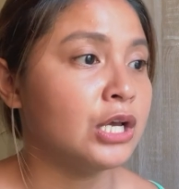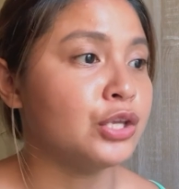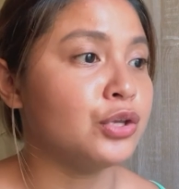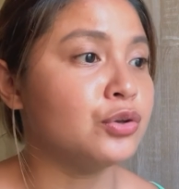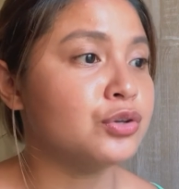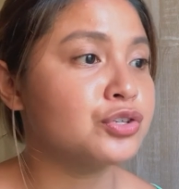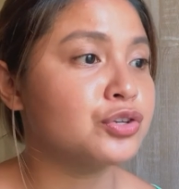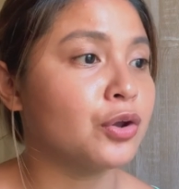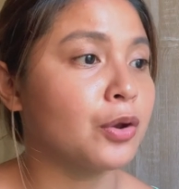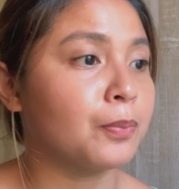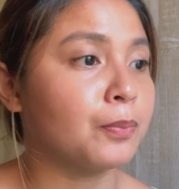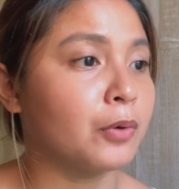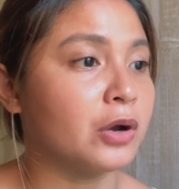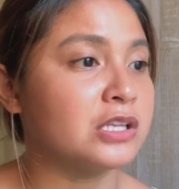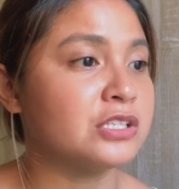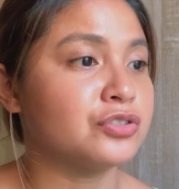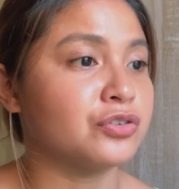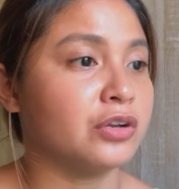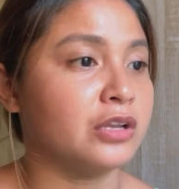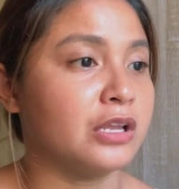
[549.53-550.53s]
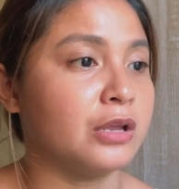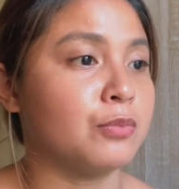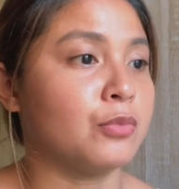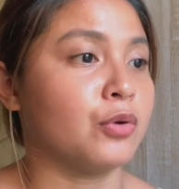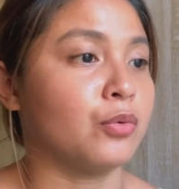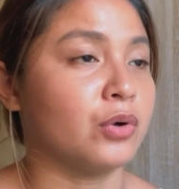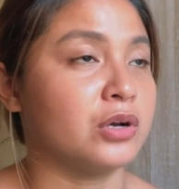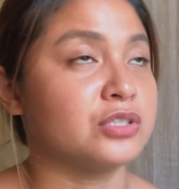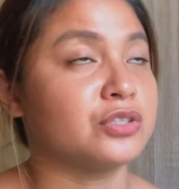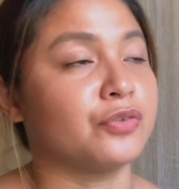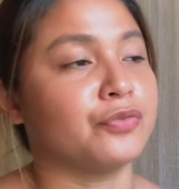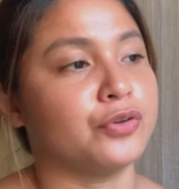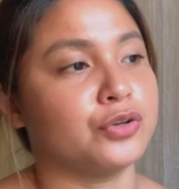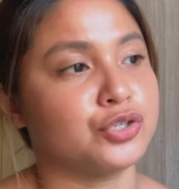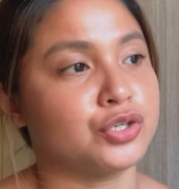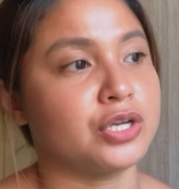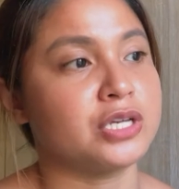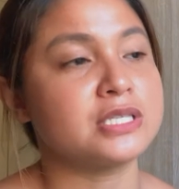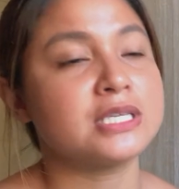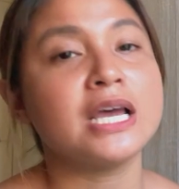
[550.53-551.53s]
Use your points to redeem rewards or
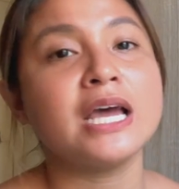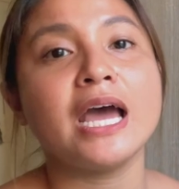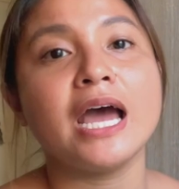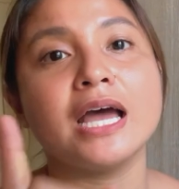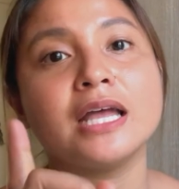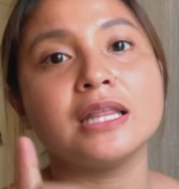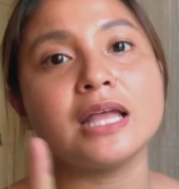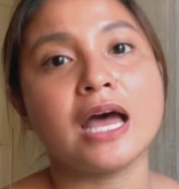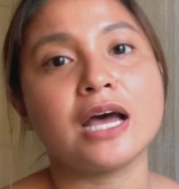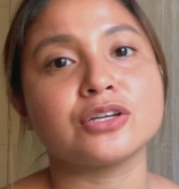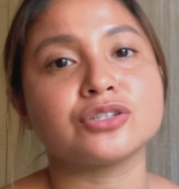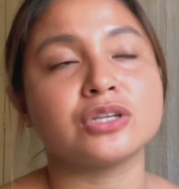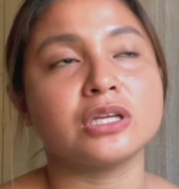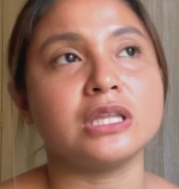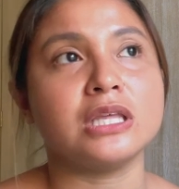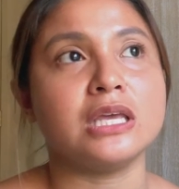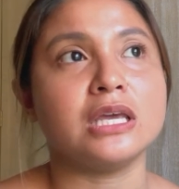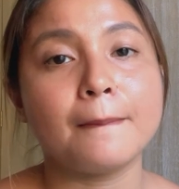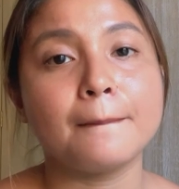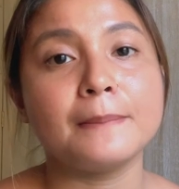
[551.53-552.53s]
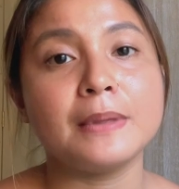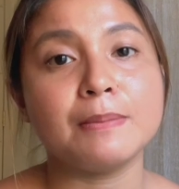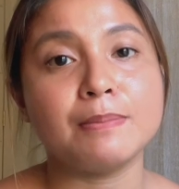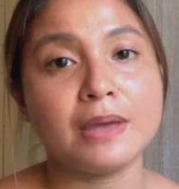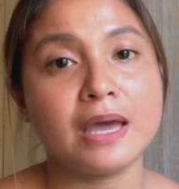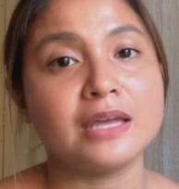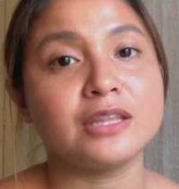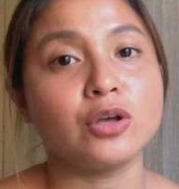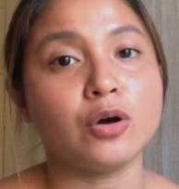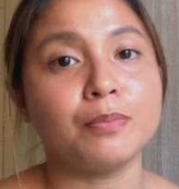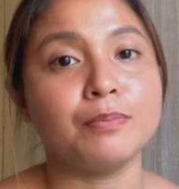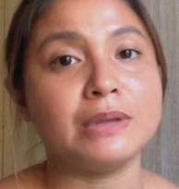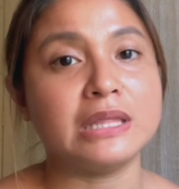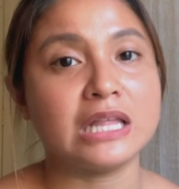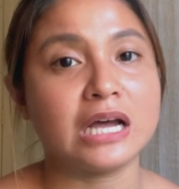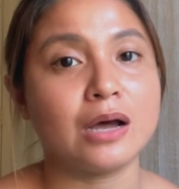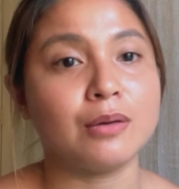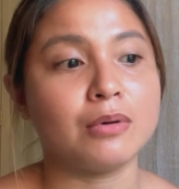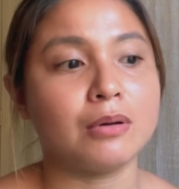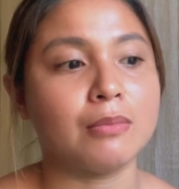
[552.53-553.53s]
features. And actually, BPI daw ang
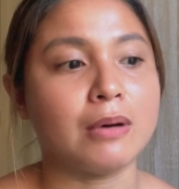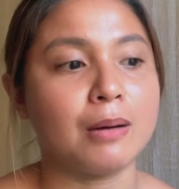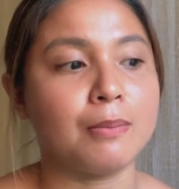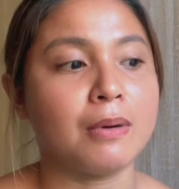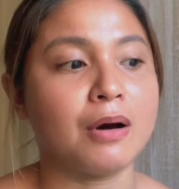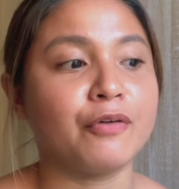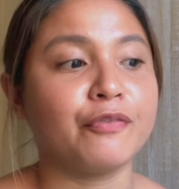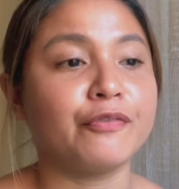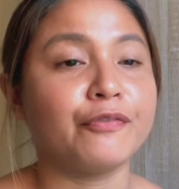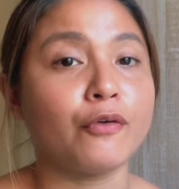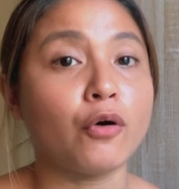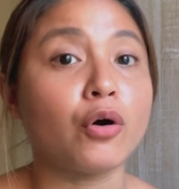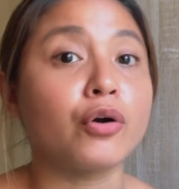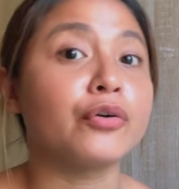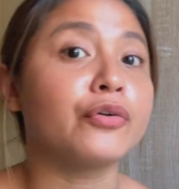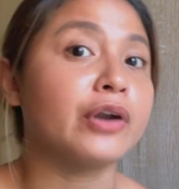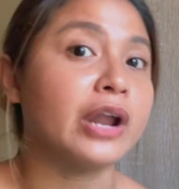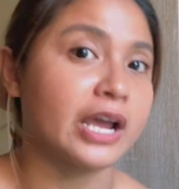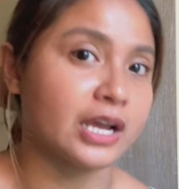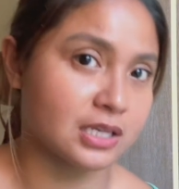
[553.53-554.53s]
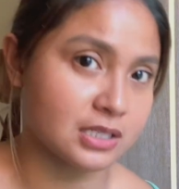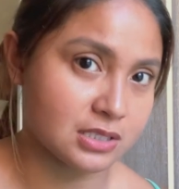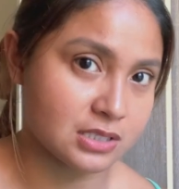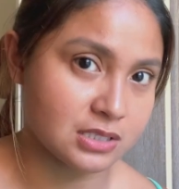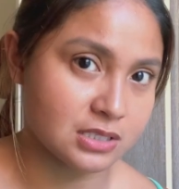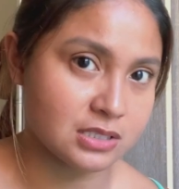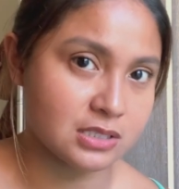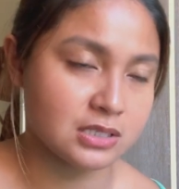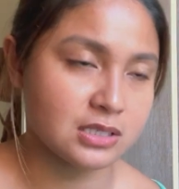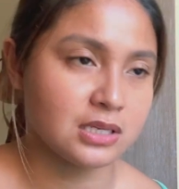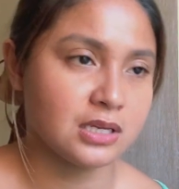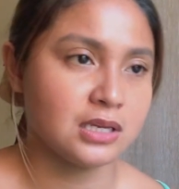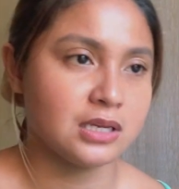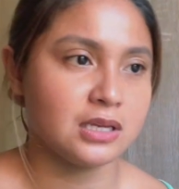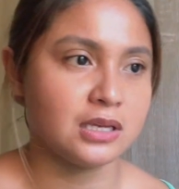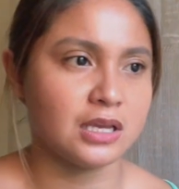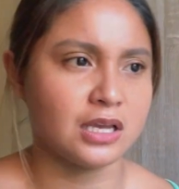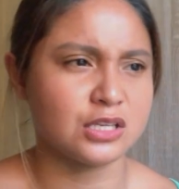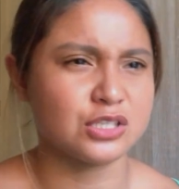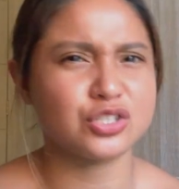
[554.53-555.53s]
pinakamababang forex
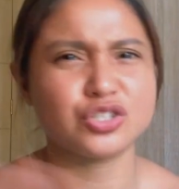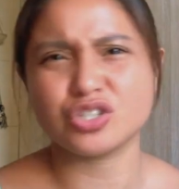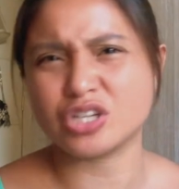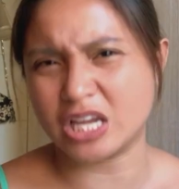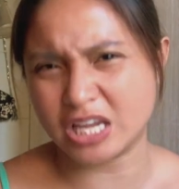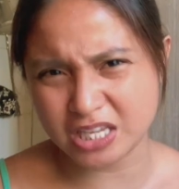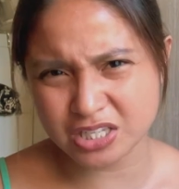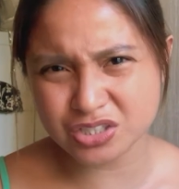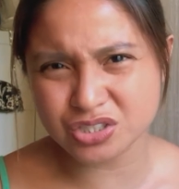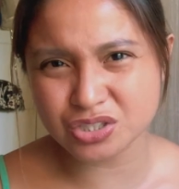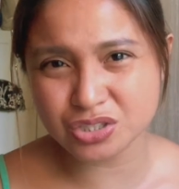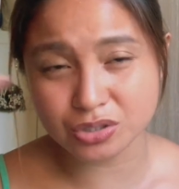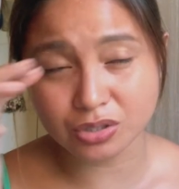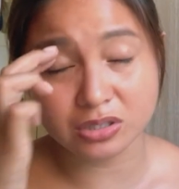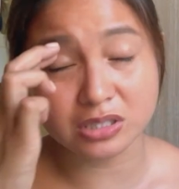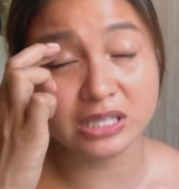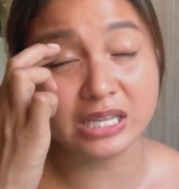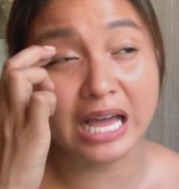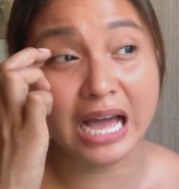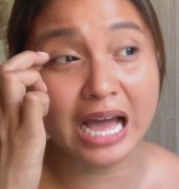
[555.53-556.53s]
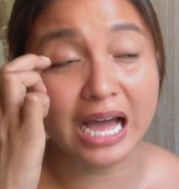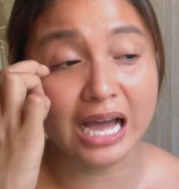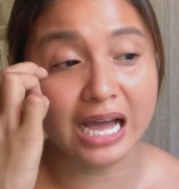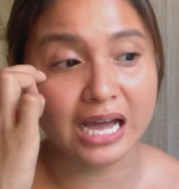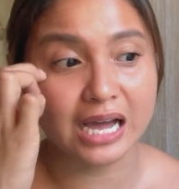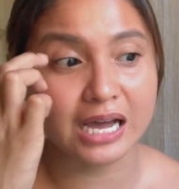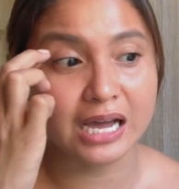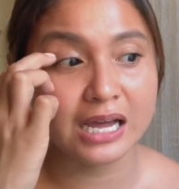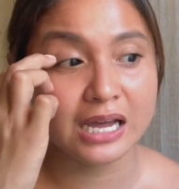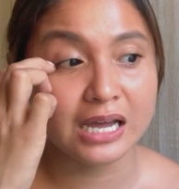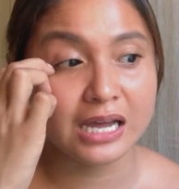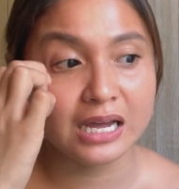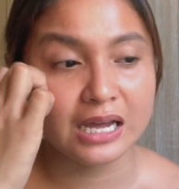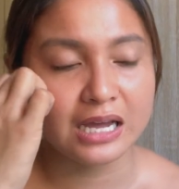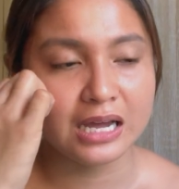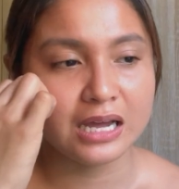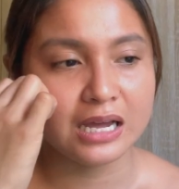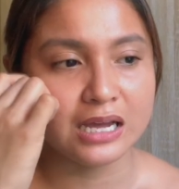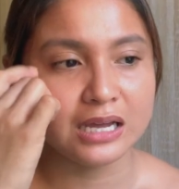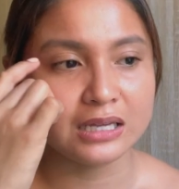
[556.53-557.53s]
exchange na
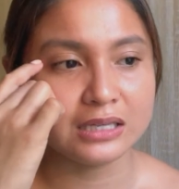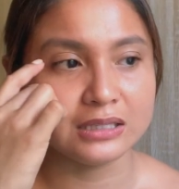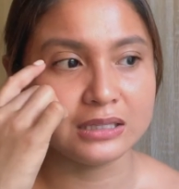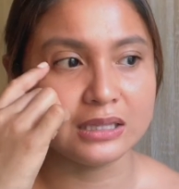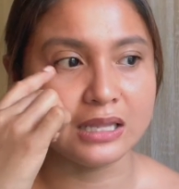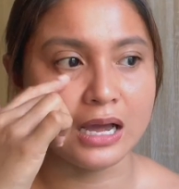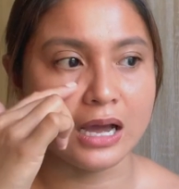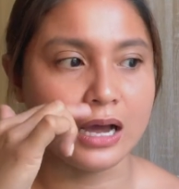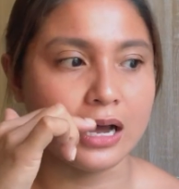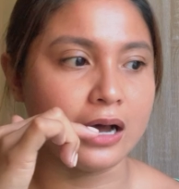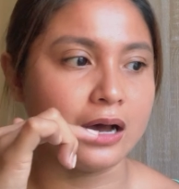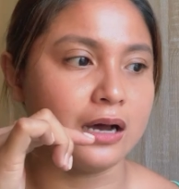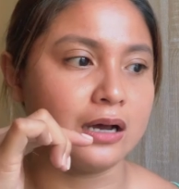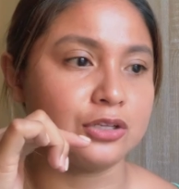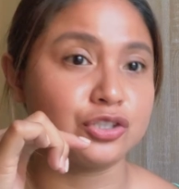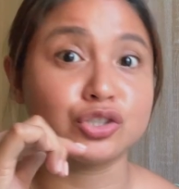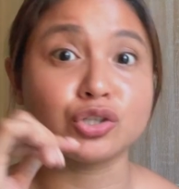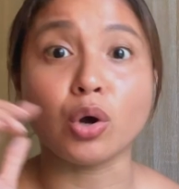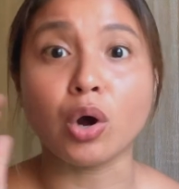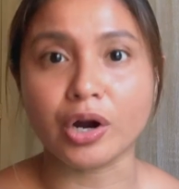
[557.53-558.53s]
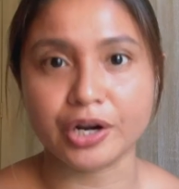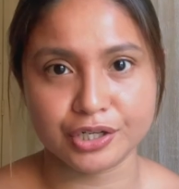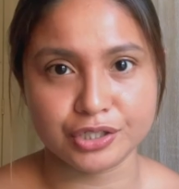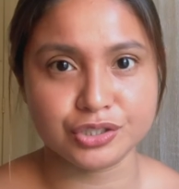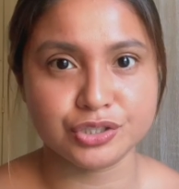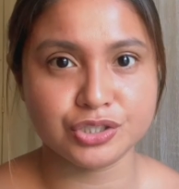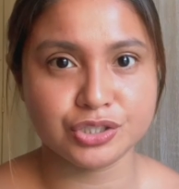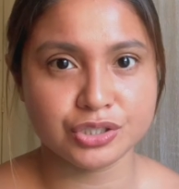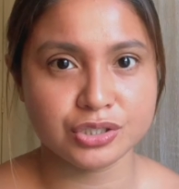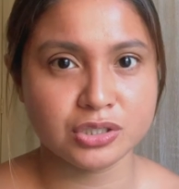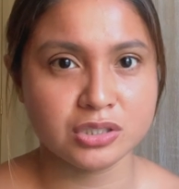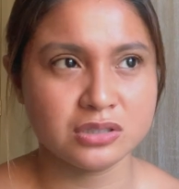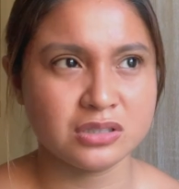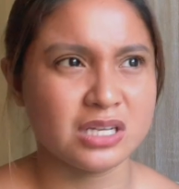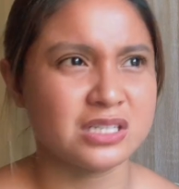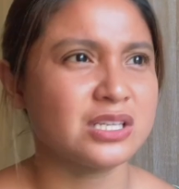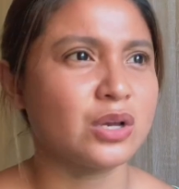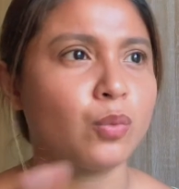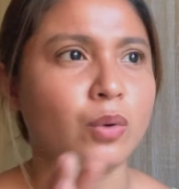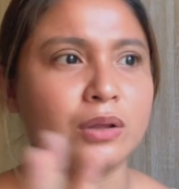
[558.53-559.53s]
charge.
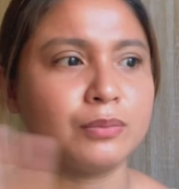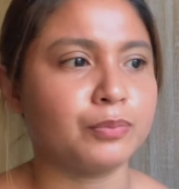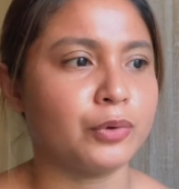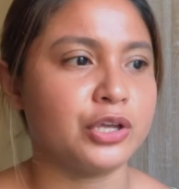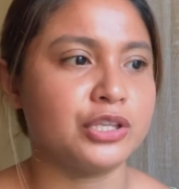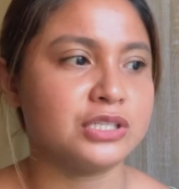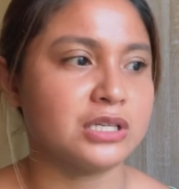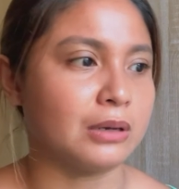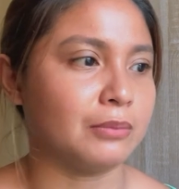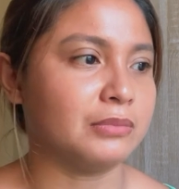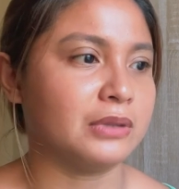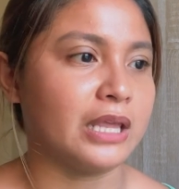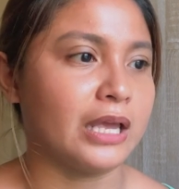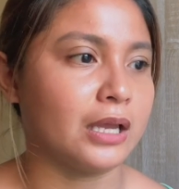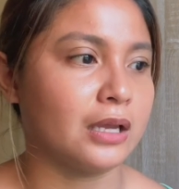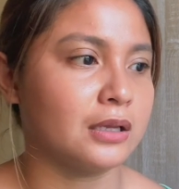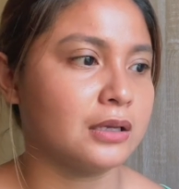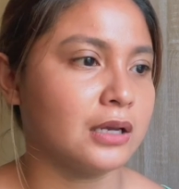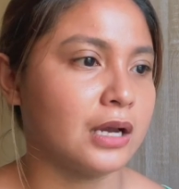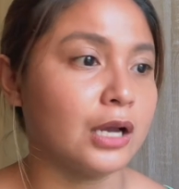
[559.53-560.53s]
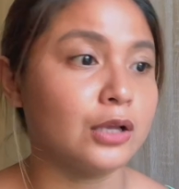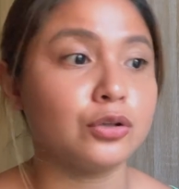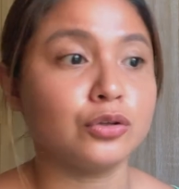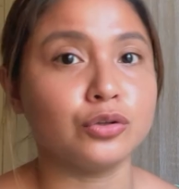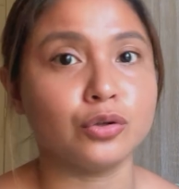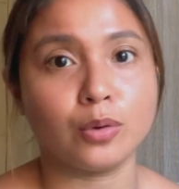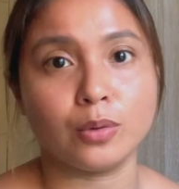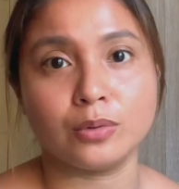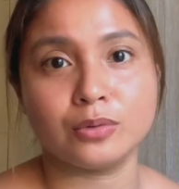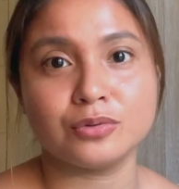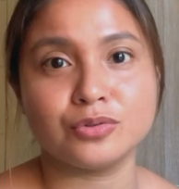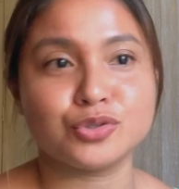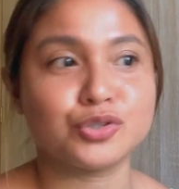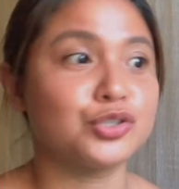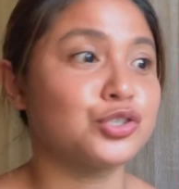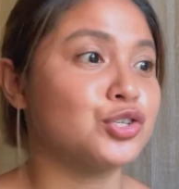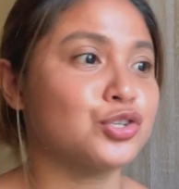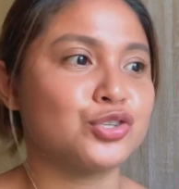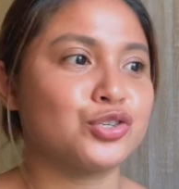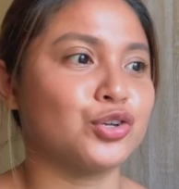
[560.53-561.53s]
Nasa 1 point something. I don't know.
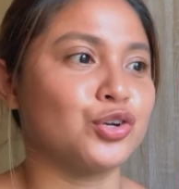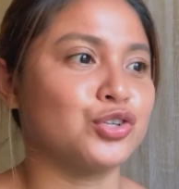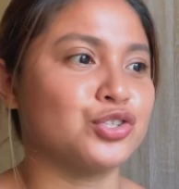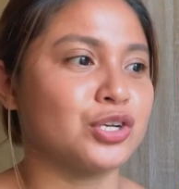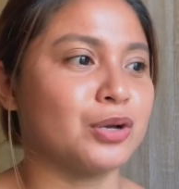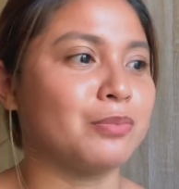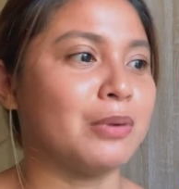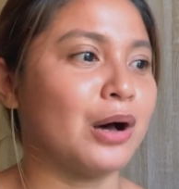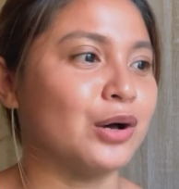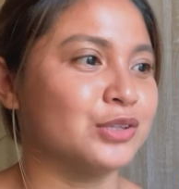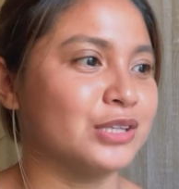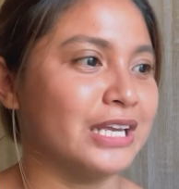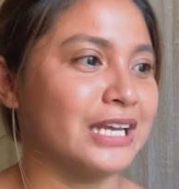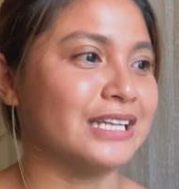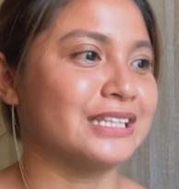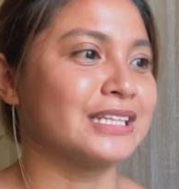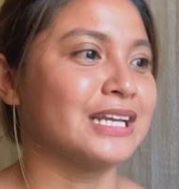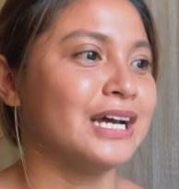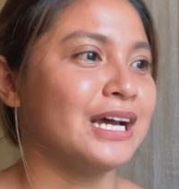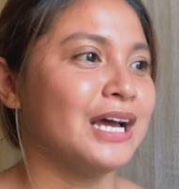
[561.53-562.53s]
Just search about it.